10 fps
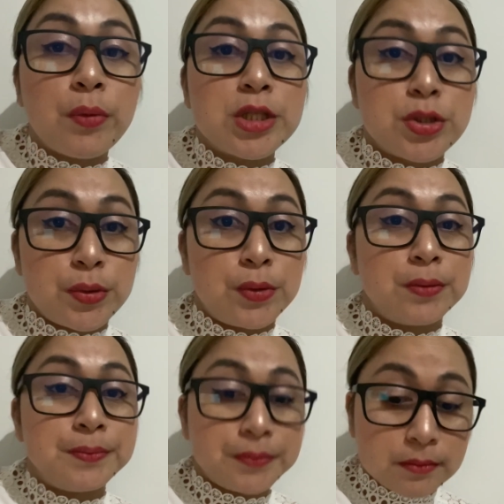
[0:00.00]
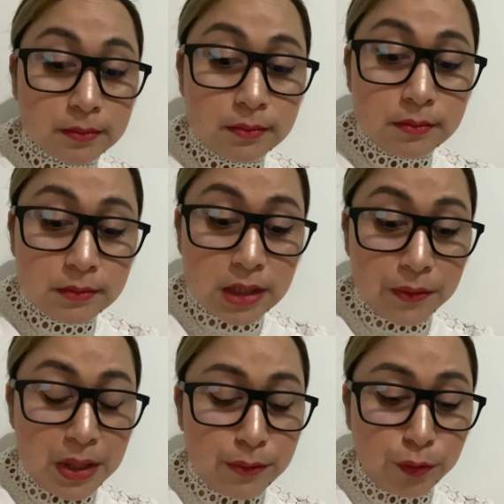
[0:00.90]
we do the
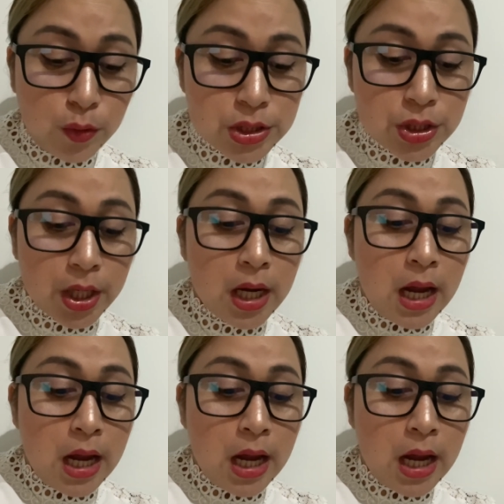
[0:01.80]
reinforcer.